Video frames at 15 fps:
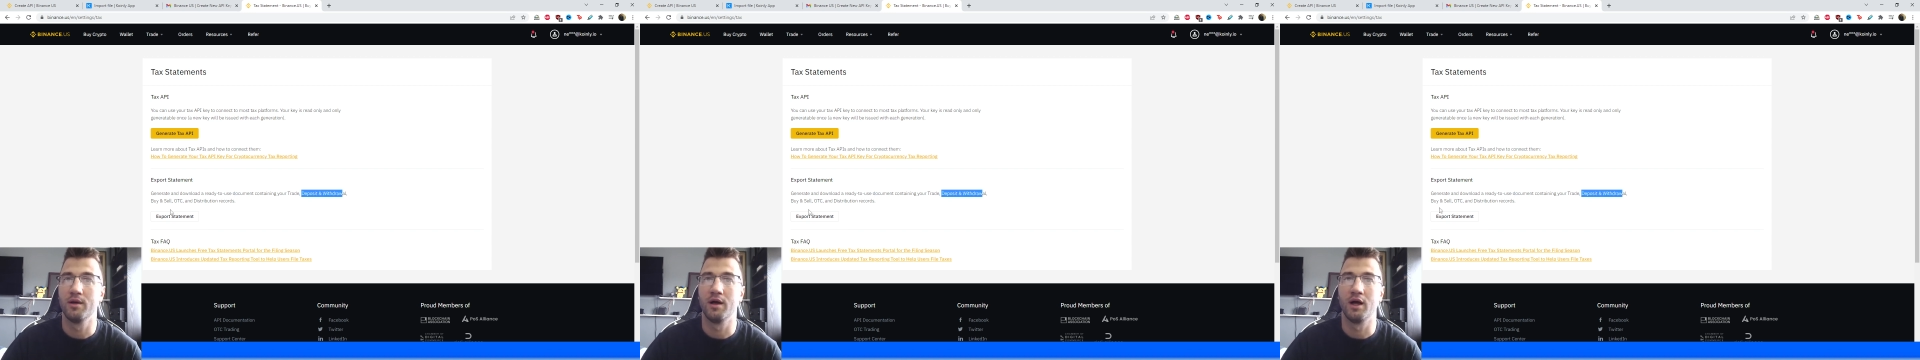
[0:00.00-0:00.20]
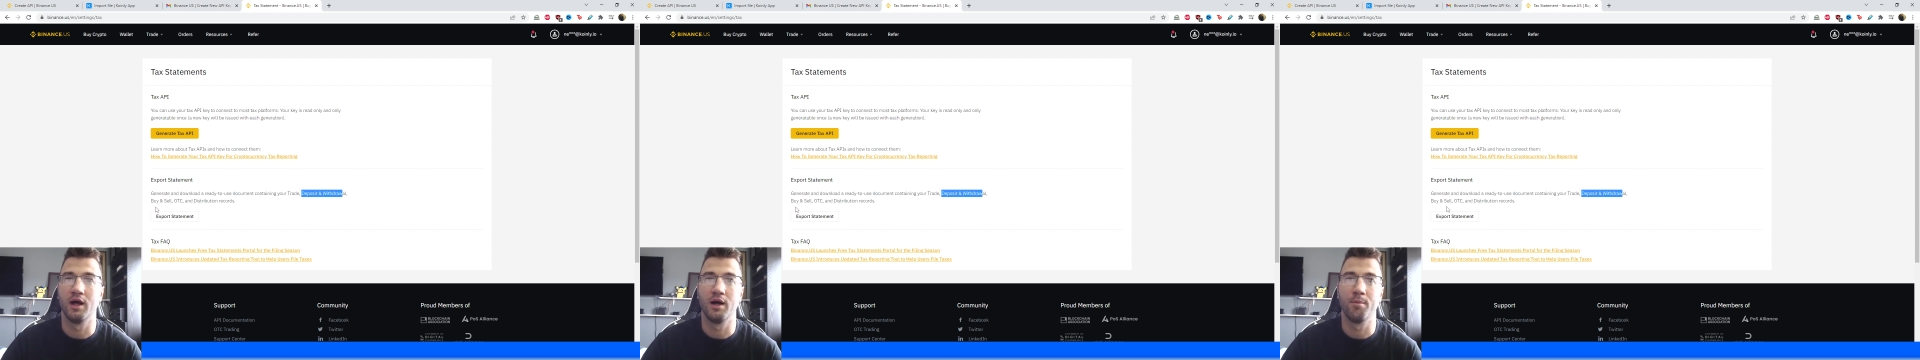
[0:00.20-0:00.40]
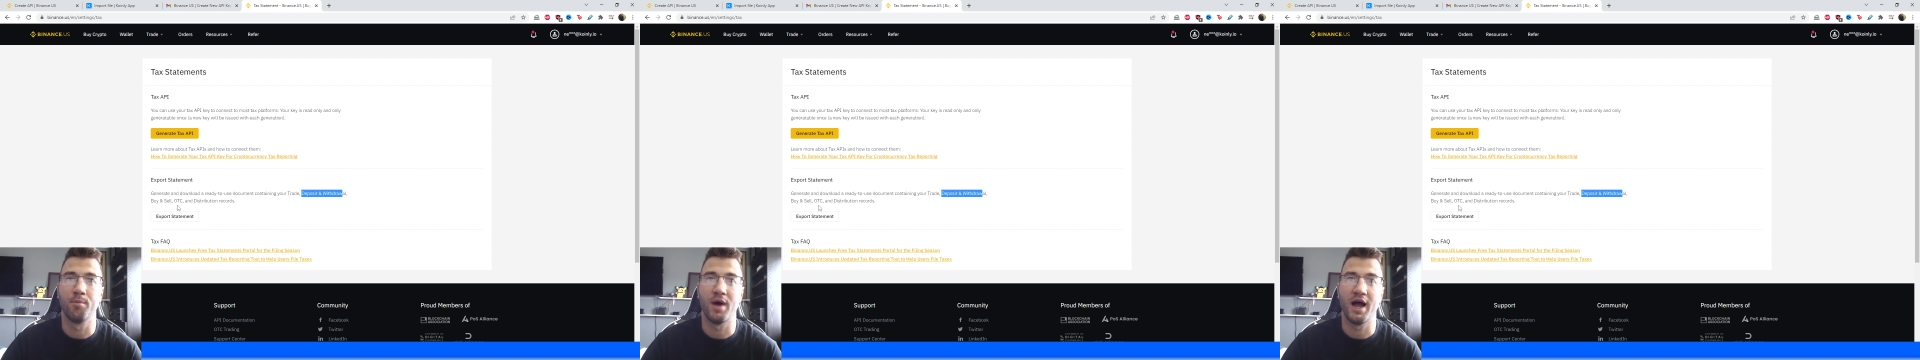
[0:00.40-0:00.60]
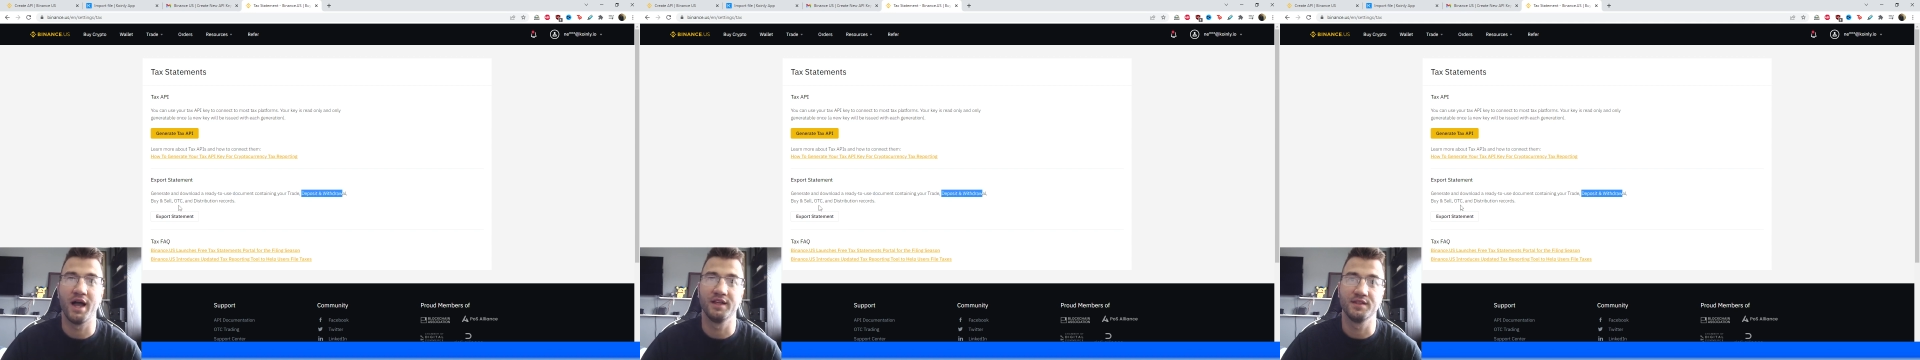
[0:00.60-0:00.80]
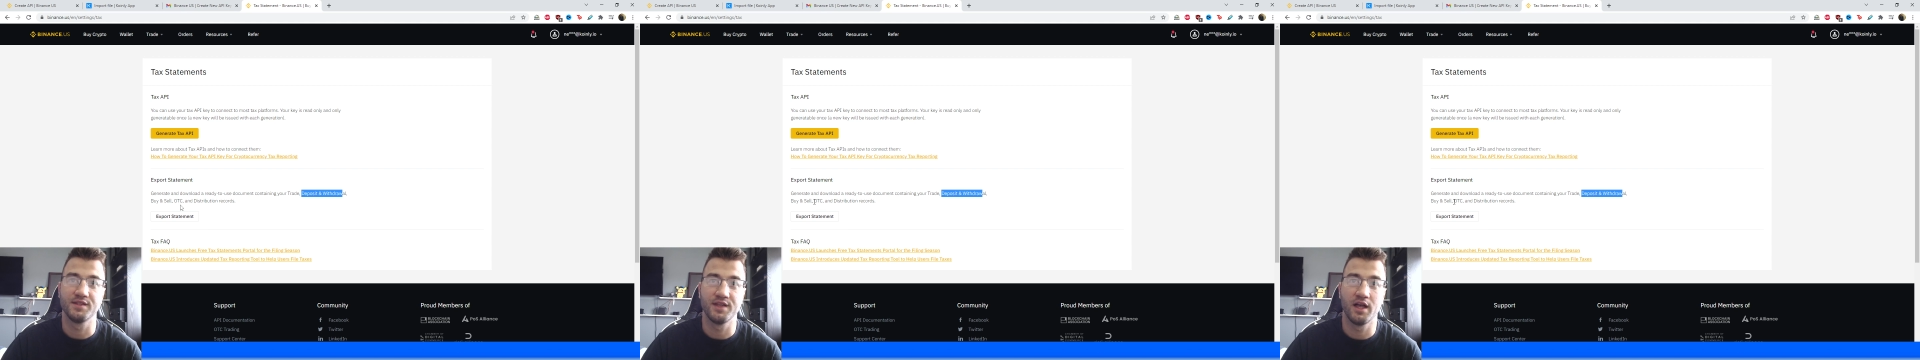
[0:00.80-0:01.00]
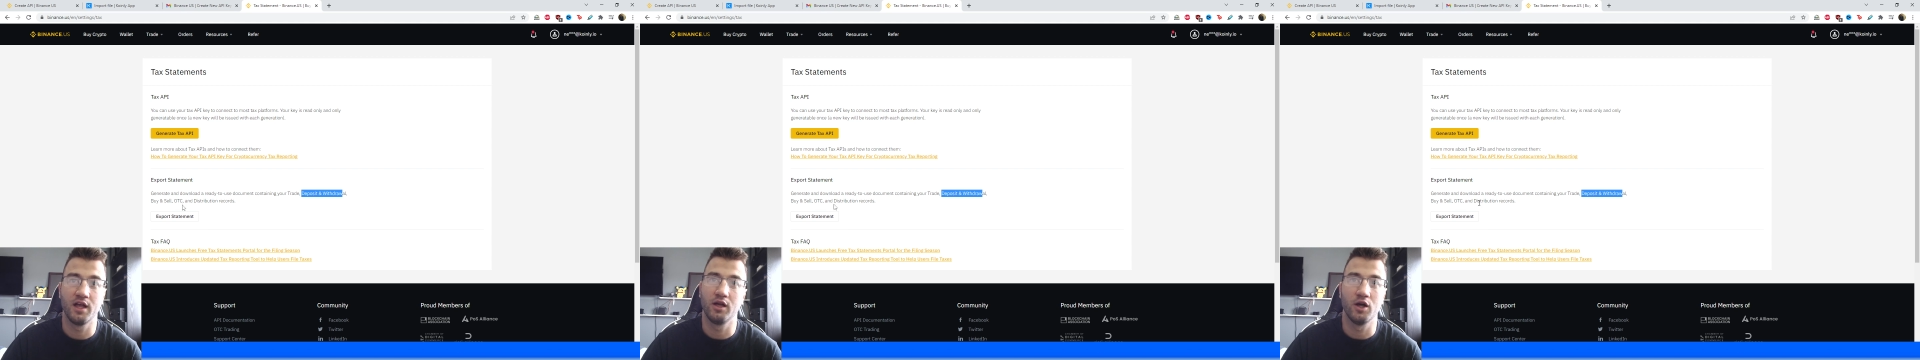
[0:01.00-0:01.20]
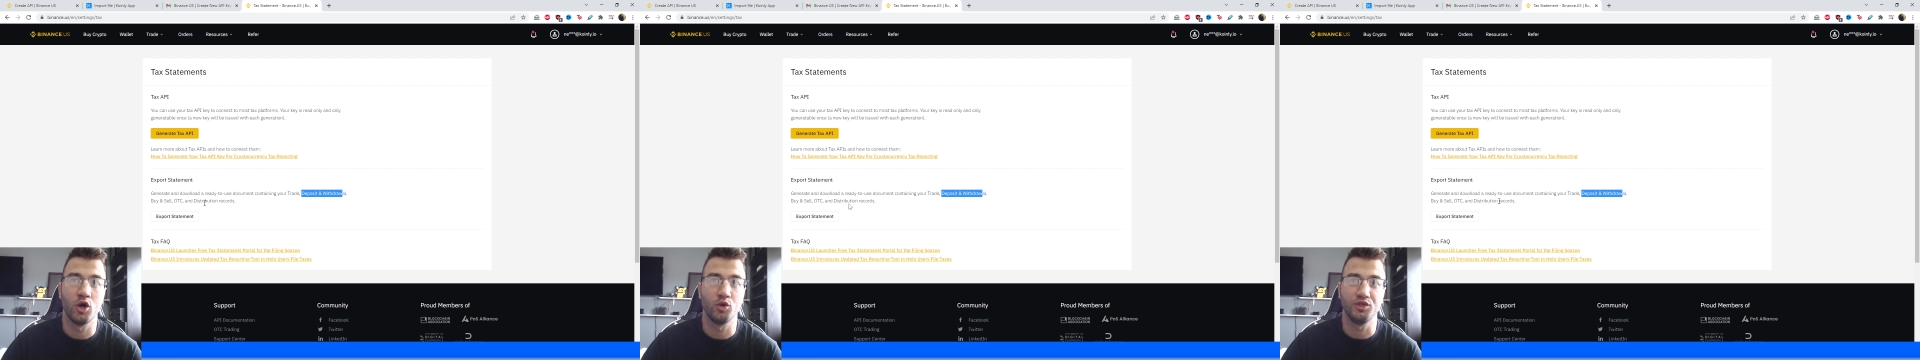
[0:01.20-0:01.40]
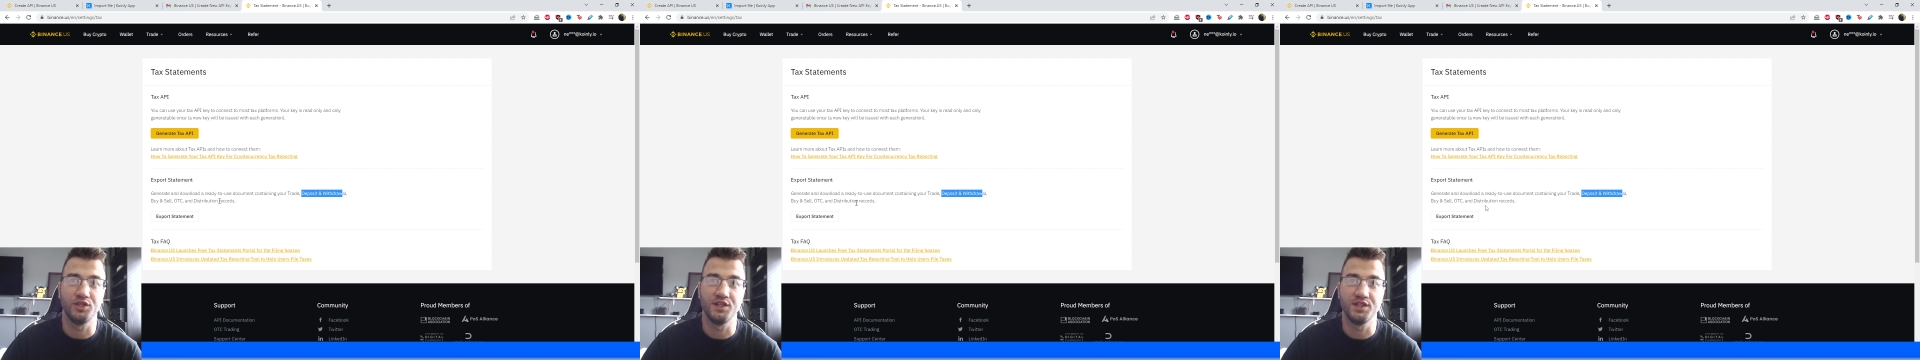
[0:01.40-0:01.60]
um, buy and sell,
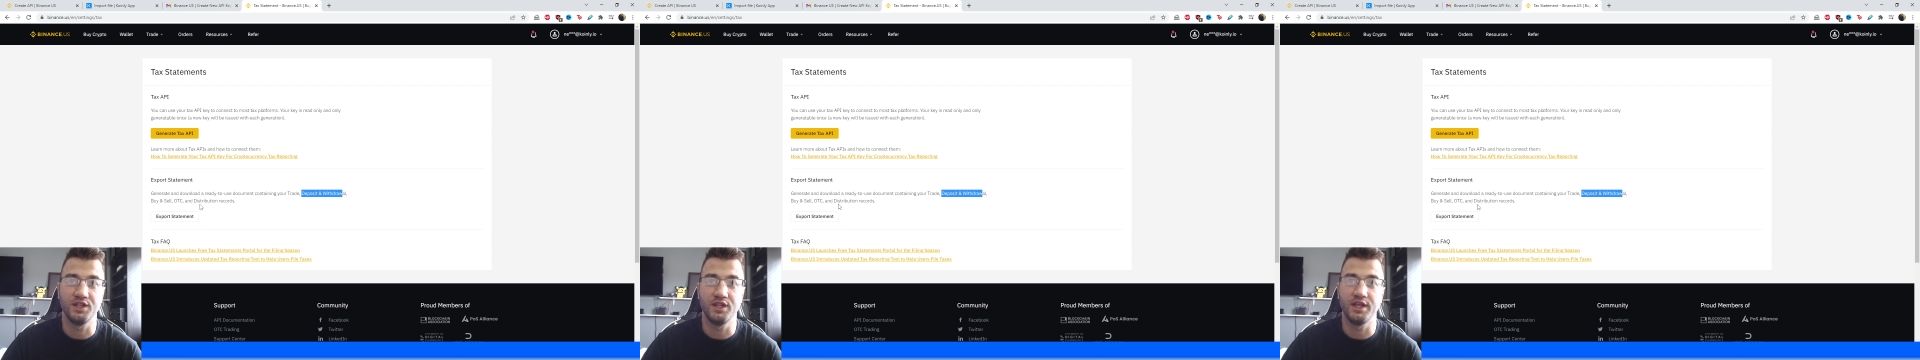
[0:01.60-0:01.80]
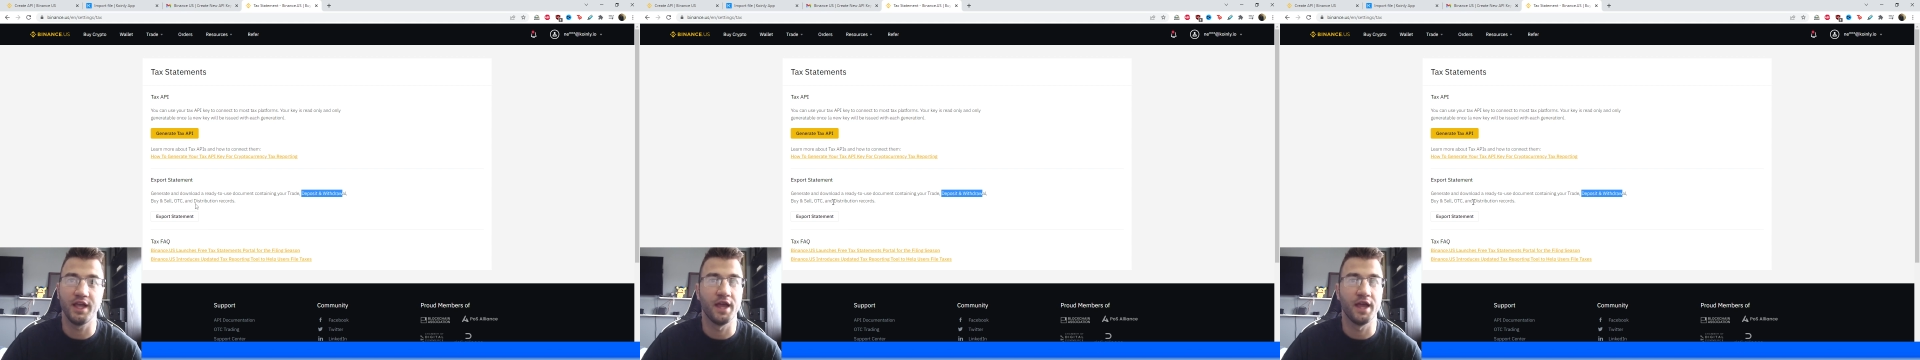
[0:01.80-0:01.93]
O T C